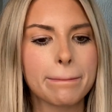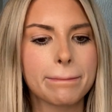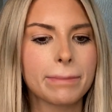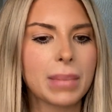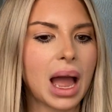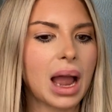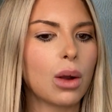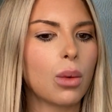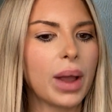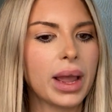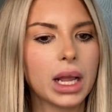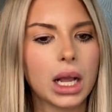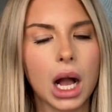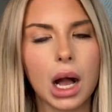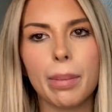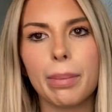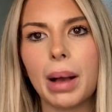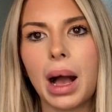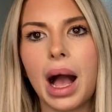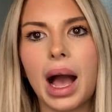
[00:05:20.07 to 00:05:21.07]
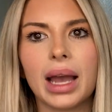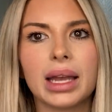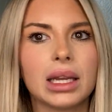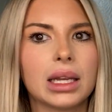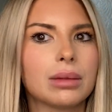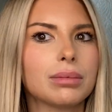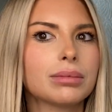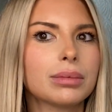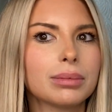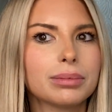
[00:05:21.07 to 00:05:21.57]
I wake up,
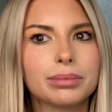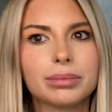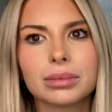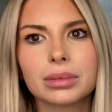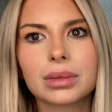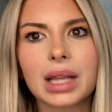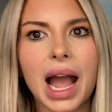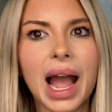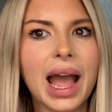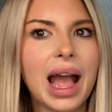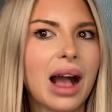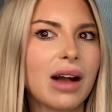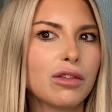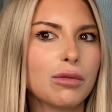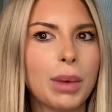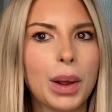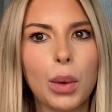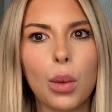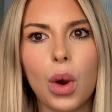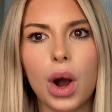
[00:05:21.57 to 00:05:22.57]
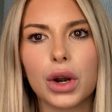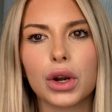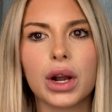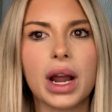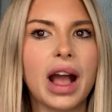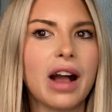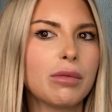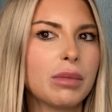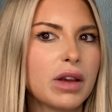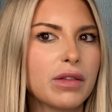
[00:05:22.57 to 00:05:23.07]
I have my water, I
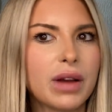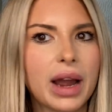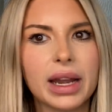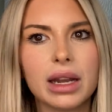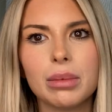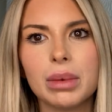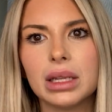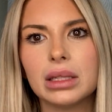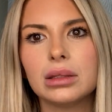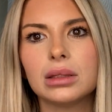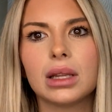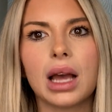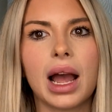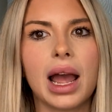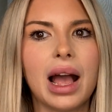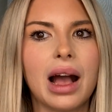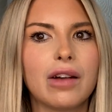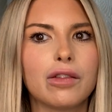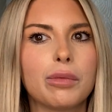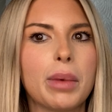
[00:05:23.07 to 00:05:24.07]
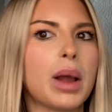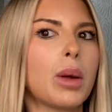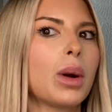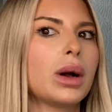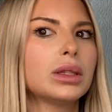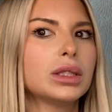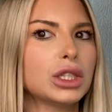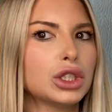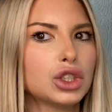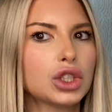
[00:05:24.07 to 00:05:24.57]
have my vitamins, I have my
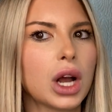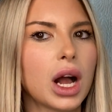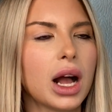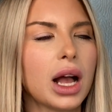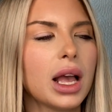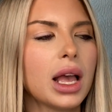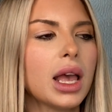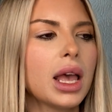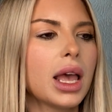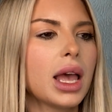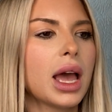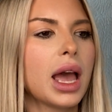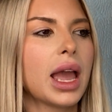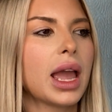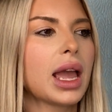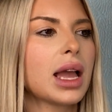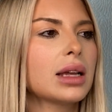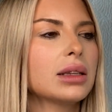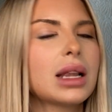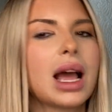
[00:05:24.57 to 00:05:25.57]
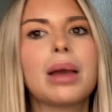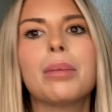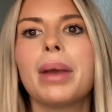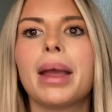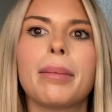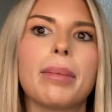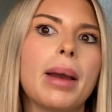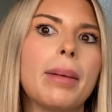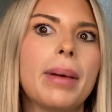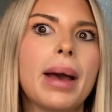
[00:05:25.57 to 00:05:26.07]
wellness shot, and I
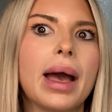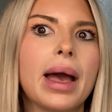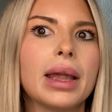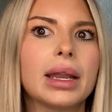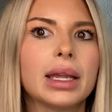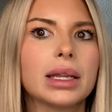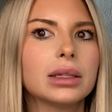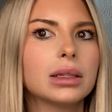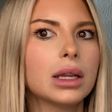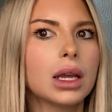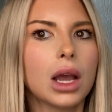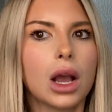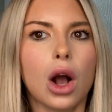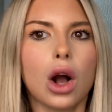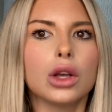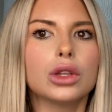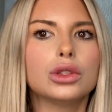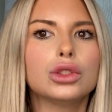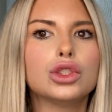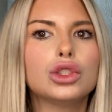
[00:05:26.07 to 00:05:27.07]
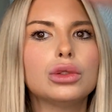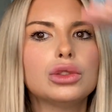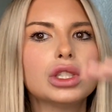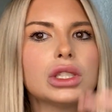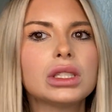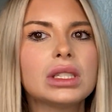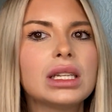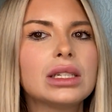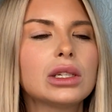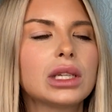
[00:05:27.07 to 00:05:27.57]
make my bed. And you
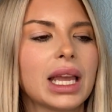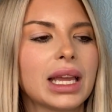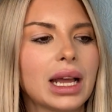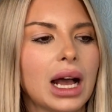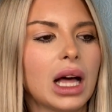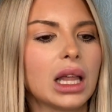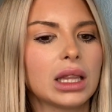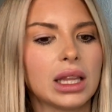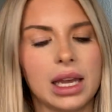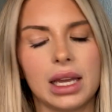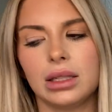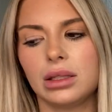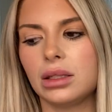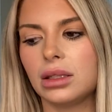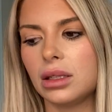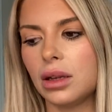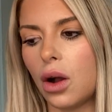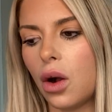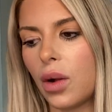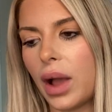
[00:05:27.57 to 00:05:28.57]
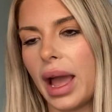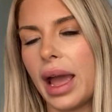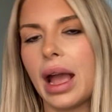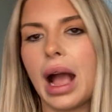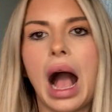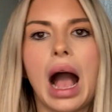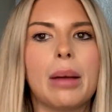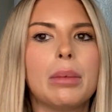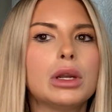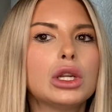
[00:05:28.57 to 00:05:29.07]
just need to get a list, okay?
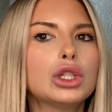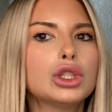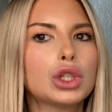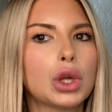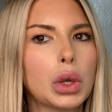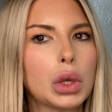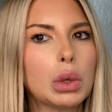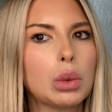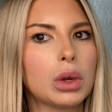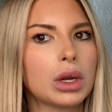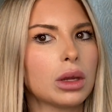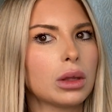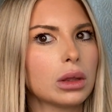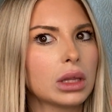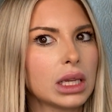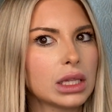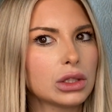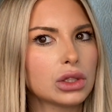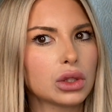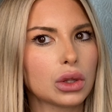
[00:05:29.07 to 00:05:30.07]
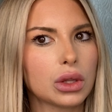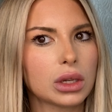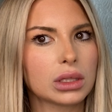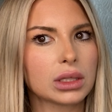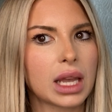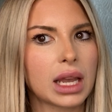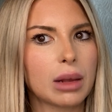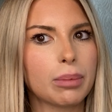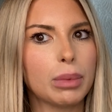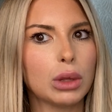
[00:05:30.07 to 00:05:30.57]
I'm going to show you what a list looks
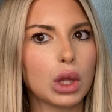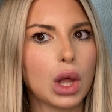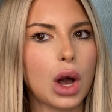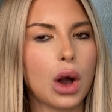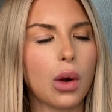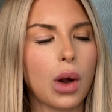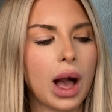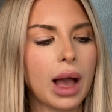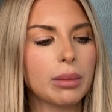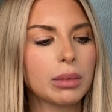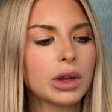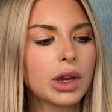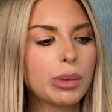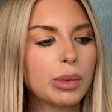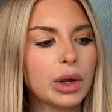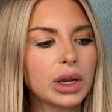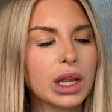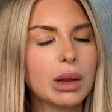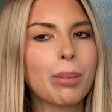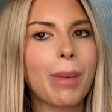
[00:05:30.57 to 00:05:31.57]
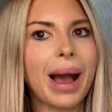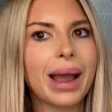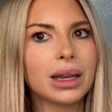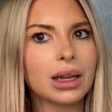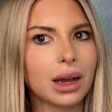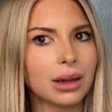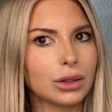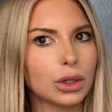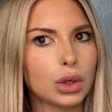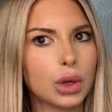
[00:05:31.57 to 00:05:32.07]
like below. I'm going to put in my
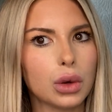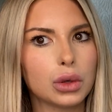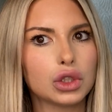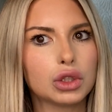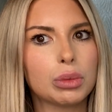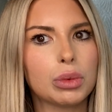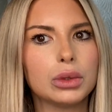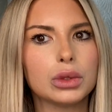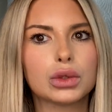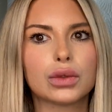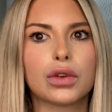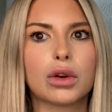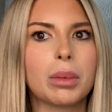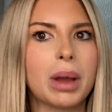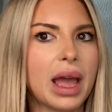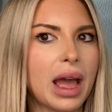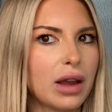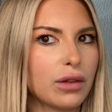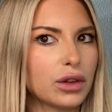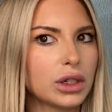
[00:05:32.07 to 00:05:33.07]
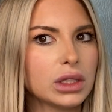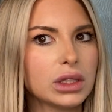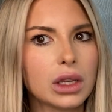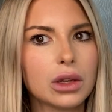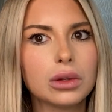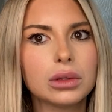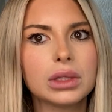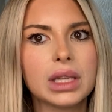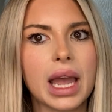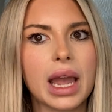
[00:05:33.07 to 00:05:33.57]
non-negotiables for my every
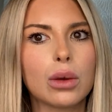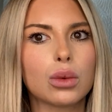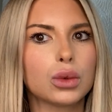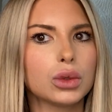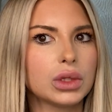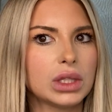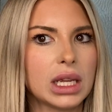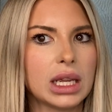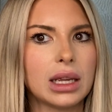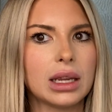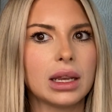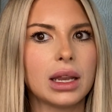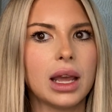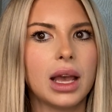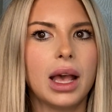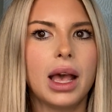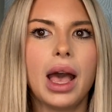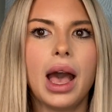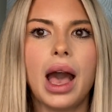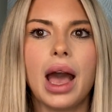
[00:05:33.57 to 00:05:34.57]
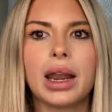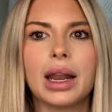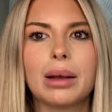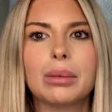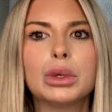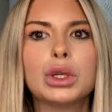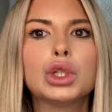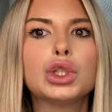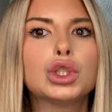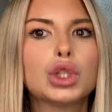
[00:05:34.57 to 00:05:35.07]
single day routine, and I'm
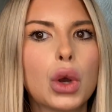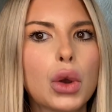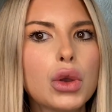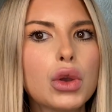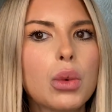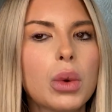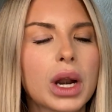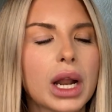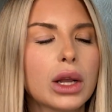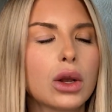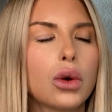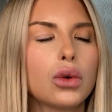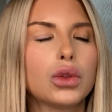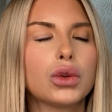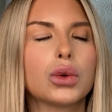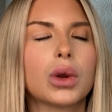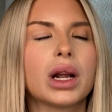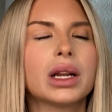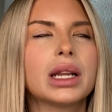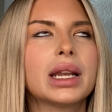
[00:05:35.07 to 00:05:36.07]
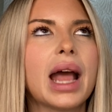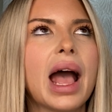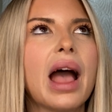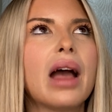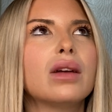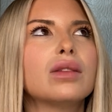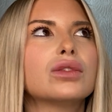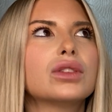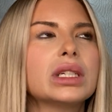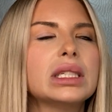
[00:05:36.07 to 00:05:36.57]
going to show you what I go through on an
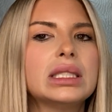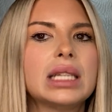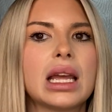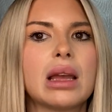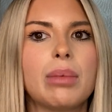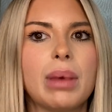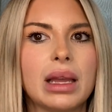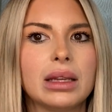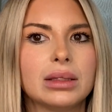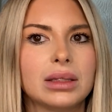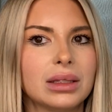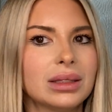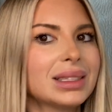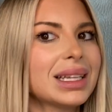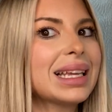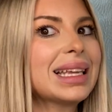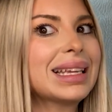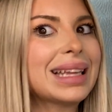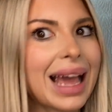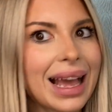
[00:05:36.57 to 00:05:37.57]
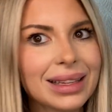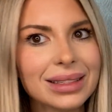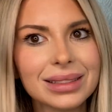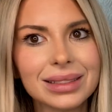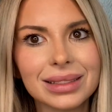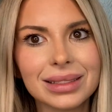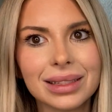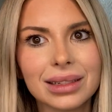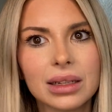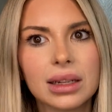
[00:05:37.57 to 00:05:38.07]
everyday basis.
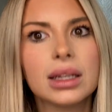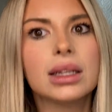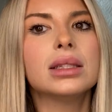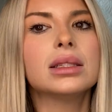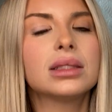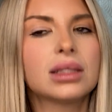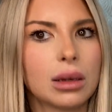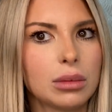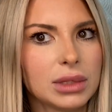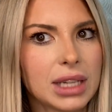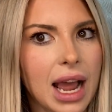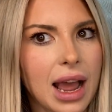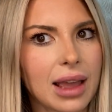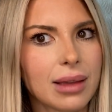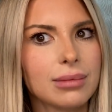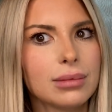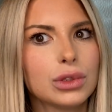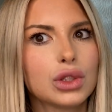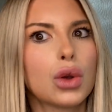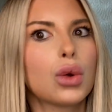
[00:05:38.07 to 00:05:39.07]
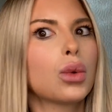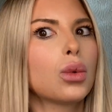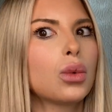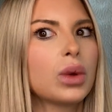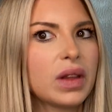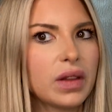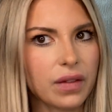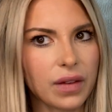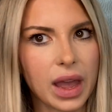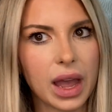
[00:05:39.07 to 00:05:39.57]
Yes, sometimes
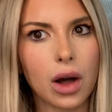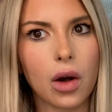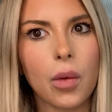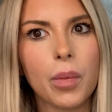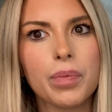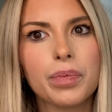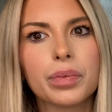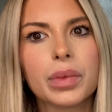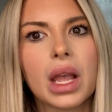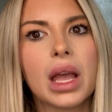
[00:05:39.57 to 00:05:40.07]
we fail.